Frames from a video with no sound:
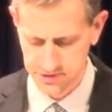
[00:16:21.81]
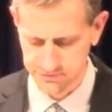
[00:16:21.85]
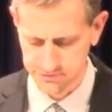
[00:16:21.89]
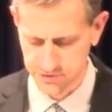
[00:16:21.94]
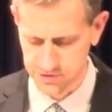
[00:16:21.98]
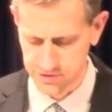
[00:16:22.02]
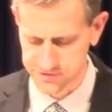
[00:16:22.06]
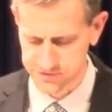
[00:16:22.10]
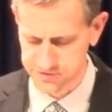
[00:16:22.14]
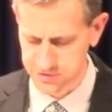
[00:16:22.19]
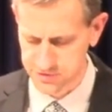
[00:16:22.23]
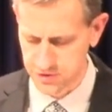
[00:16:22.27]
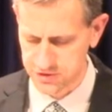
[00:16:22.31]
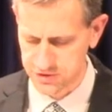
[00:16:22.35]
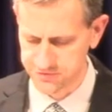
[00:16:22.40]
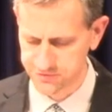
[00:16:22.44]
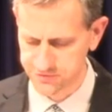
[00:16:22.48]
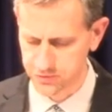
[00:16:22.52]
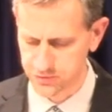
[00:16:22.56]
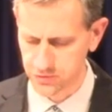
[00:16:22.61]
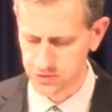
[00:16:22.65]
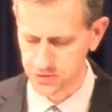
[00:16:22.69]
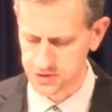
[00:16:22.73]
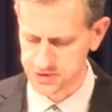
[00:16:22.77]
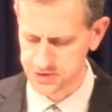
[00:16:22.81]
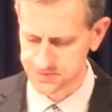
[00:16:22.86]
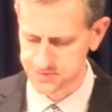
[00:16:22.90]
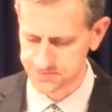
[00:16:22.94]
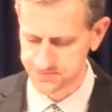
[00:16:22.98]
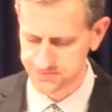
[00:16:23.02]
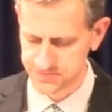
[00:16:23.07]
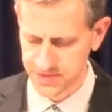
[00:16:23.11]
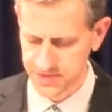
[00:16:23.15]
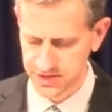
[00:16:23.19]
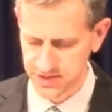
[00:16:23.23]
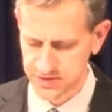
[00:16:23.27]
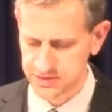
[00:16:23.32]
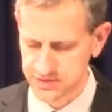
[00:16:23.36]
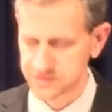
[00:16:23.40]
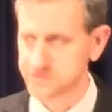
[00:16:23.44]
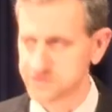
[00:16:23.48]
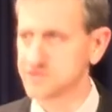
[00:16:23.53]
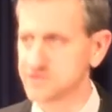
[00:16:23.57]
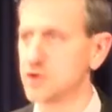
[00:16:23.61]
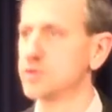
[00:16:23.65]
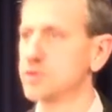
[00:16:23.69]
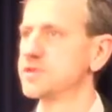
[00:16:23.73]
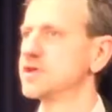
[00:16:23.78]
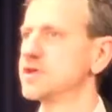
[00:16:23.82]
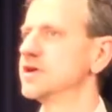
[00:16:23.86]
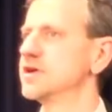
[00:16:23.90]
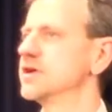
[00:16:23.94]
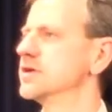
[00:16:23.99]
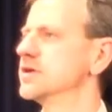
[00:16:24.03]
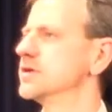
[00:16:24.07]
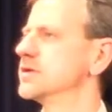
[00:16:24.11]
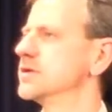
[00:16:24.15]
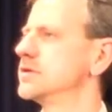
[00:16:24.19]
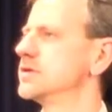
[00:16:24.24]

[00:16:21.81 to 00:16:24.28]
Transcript: Verse 34 So then,